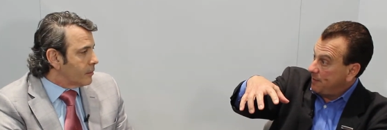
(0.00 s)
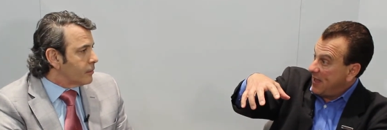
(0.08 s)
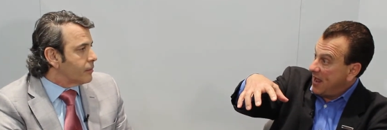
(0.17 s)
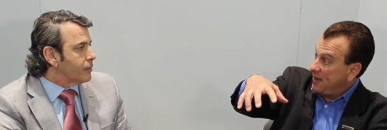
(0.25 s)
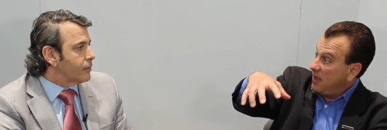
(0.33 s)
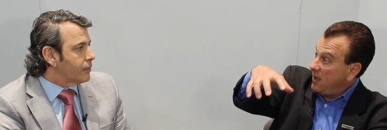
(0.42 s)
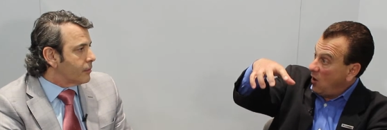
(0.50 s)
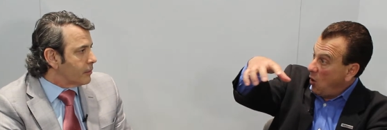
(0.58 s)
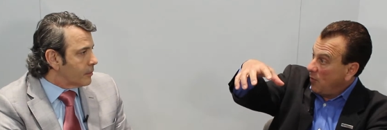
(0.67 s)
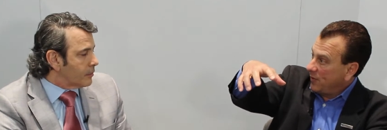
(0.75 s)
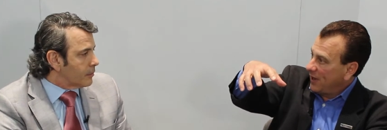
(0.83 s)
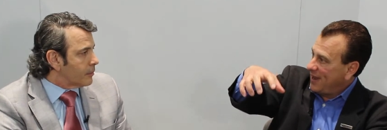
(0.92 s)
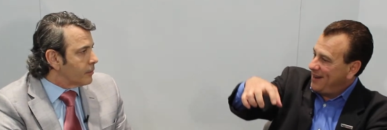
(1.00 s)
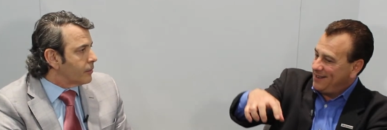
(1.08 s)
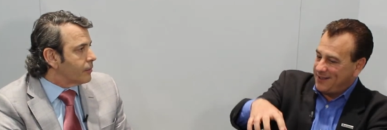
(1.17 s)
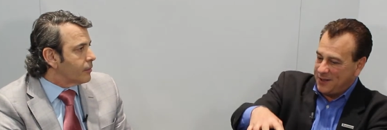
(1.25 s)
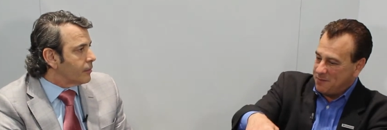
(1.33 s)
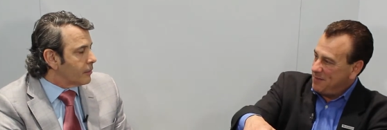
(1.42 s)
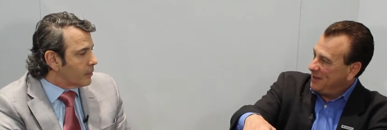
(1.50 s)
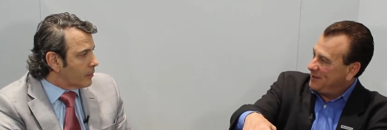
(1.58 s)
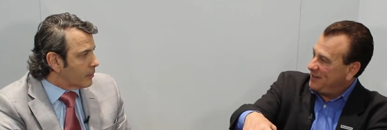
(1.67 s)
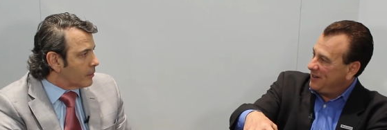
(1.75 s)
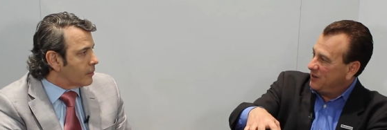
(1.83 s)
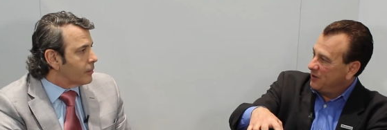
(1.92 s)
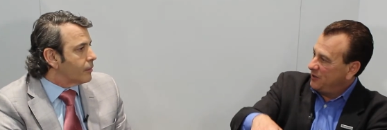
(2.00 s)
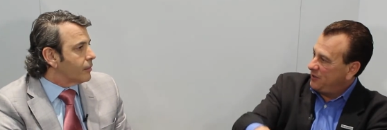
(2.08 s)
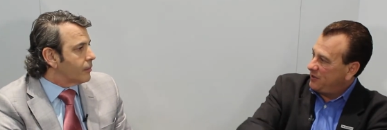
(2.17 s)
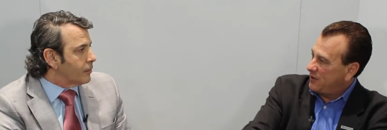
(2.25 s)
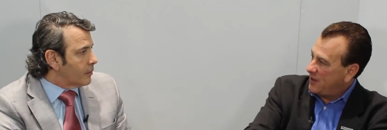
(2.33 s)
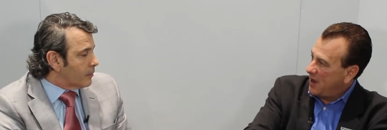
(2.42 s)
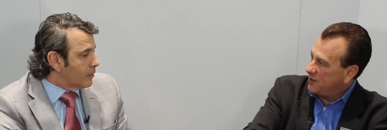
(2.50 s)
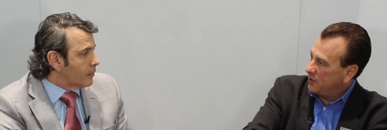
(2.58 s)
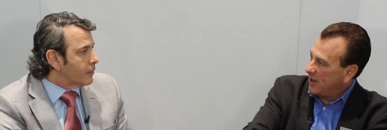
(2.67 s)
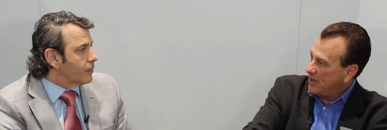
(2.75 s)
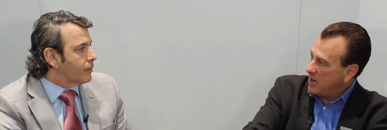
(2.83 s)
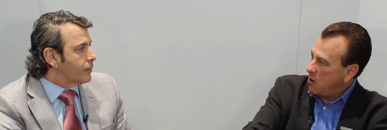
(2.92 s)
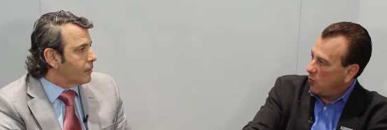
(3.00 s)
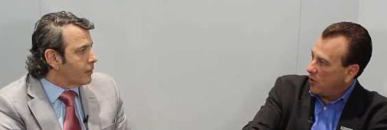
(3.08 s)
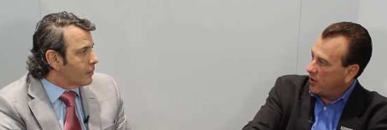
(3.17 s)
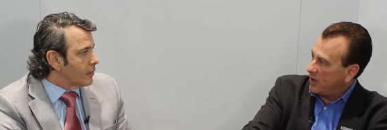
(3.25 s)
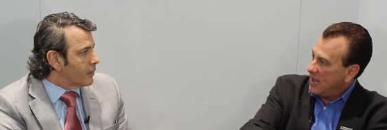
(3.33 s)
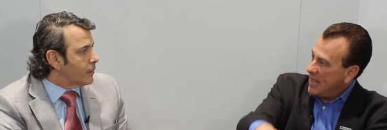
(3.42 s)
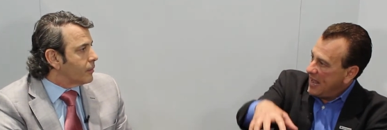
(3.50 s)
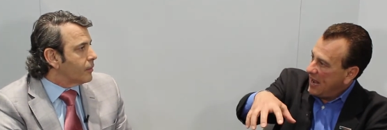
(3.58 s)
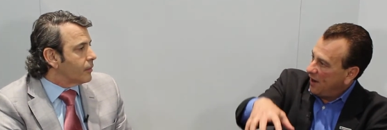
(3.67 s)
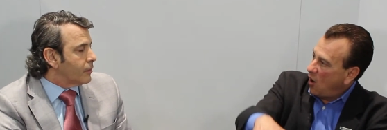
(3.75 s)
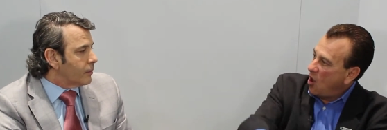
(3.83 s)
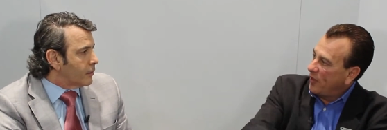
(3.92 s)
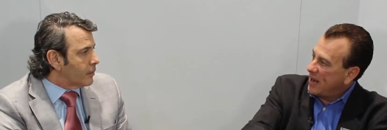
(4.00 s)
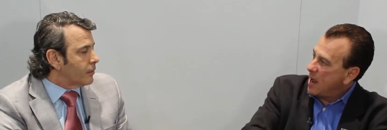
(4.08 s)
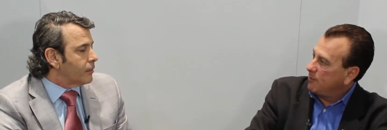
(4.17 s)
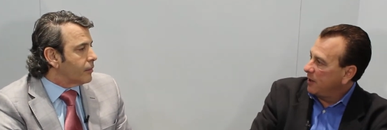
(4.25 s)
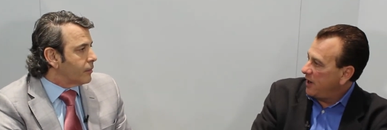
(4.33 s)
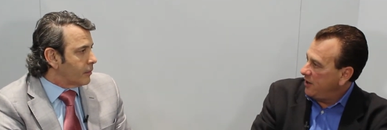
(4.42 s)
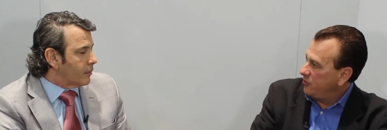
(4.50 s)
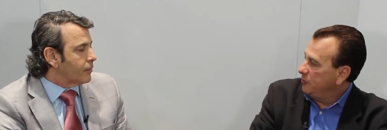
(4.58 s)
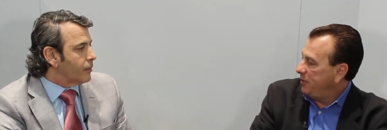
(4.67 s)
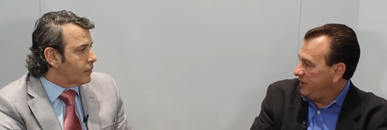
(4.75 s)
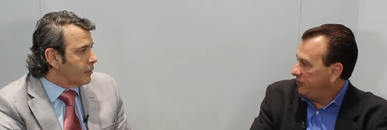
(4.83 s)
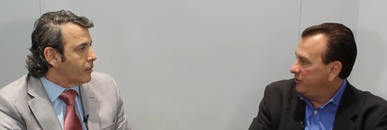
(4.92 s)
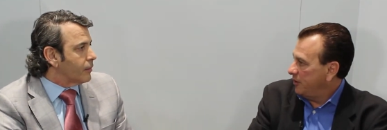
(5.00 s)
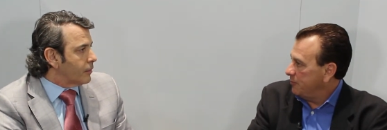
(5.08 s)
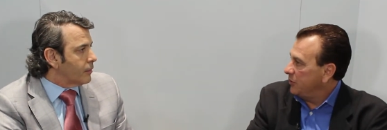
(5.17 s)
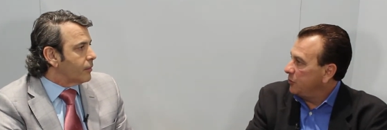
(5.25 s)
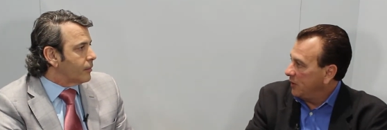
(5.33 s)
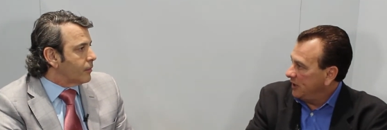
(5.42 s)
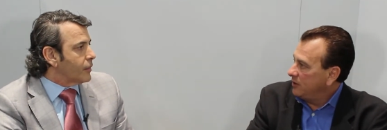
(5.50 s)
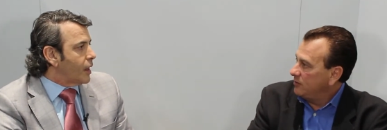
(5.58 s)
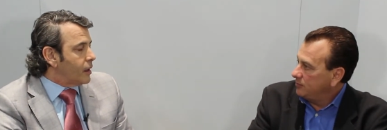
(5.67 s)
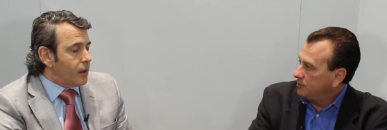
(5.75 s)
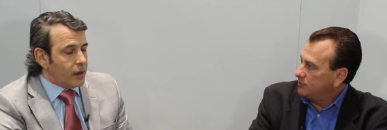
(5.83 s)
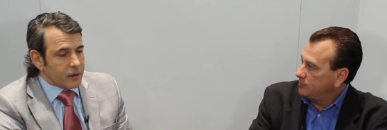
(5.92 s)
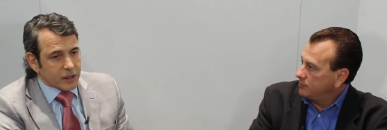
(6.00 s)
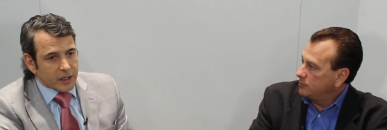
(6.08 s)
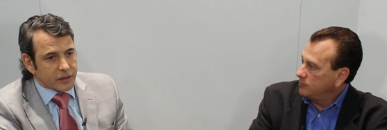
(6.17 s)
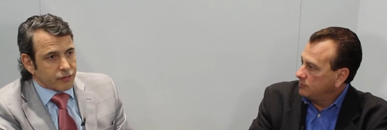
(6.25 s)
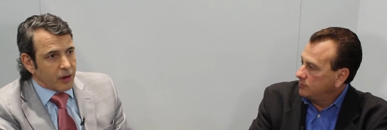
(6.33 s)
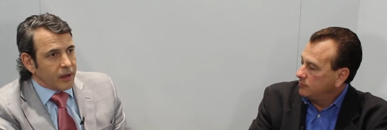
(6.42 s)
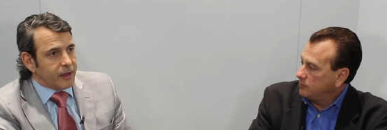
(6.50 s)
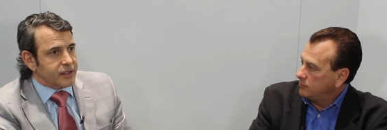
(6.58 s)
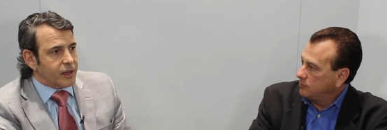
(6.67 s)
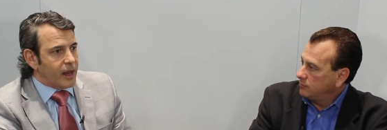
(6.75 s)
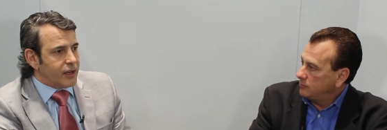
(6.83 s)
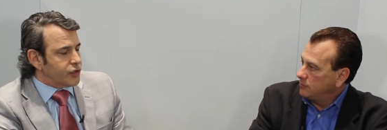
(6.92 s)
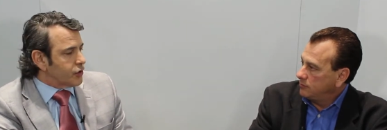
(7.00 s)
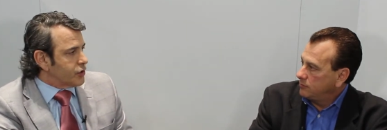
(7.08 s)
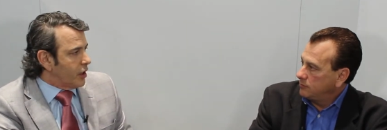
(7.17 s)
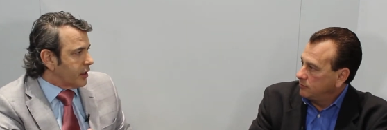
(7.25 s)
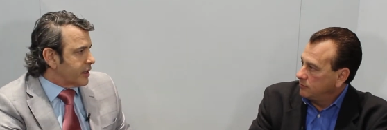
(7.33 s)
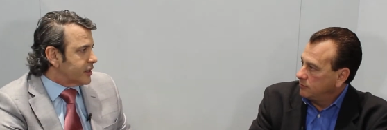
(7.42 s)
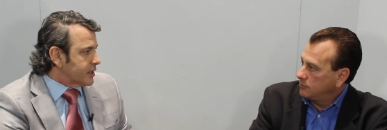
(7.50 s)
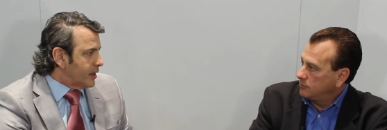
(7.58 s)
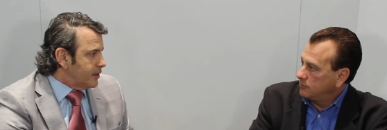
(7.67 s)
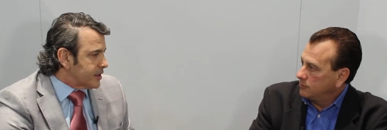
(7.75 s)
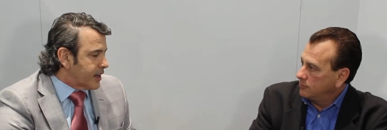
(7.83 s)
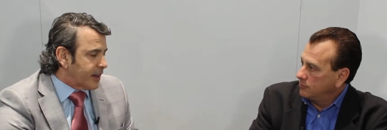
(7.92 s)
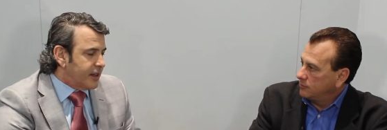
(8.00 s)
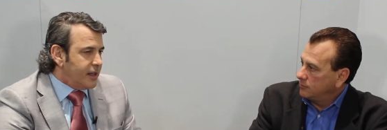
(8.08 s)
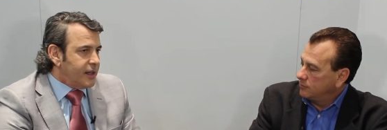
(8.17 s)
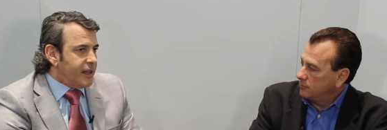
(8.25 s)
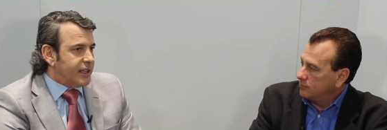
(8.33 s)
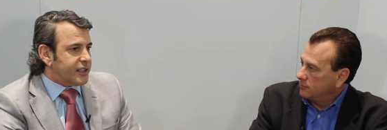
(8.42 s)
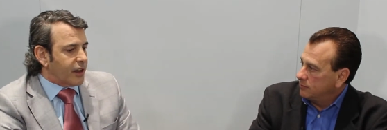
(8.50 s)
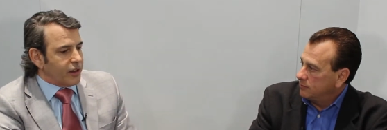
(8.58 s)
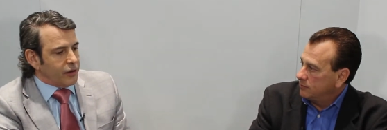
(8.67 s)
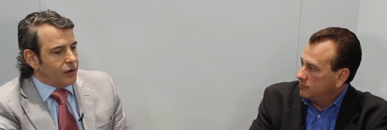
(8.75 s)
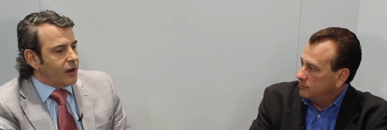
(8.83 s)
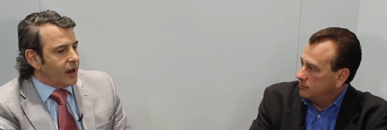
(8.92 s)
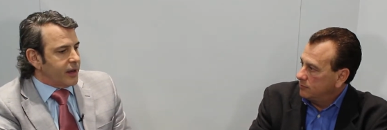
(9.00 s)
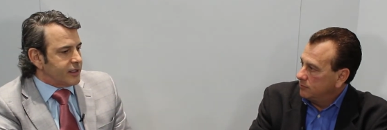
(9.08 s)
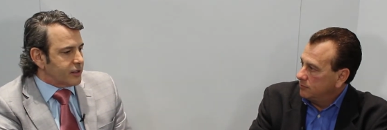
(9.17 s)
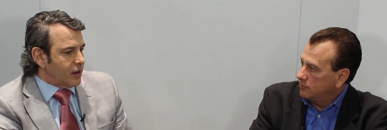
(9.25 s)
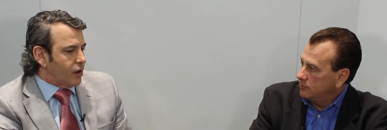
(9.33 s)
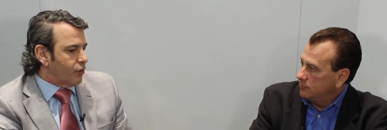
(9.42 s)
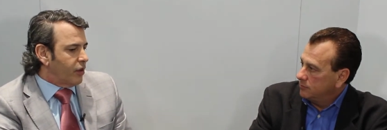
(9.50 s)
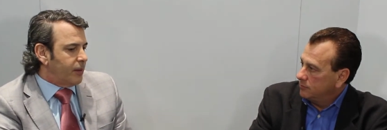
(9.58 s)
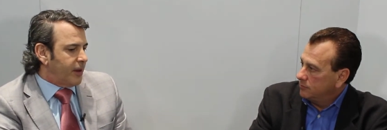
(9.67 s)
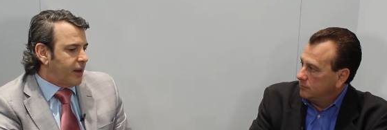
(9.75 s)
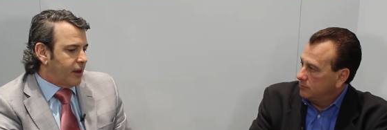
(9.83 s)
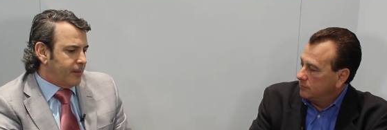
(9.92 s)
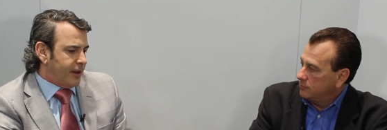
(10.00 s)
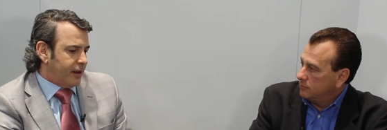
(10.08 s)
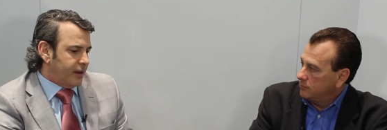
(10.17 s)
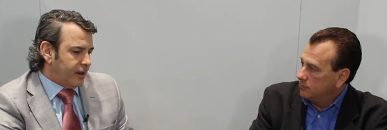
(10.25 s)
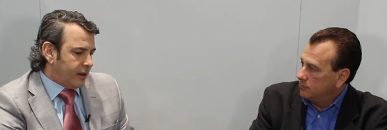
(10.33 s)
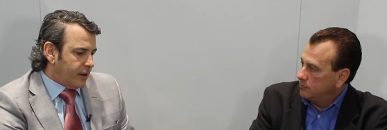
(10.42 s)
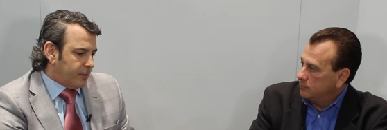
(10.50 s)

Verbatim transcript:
Speaker 1: From that overlay to the mid-tier to the underlay network, and all the application pieces.
Speaker 2: Yeah, it's, it's really it's, as you're talking, Steve. It's like it's like you guys are really becoming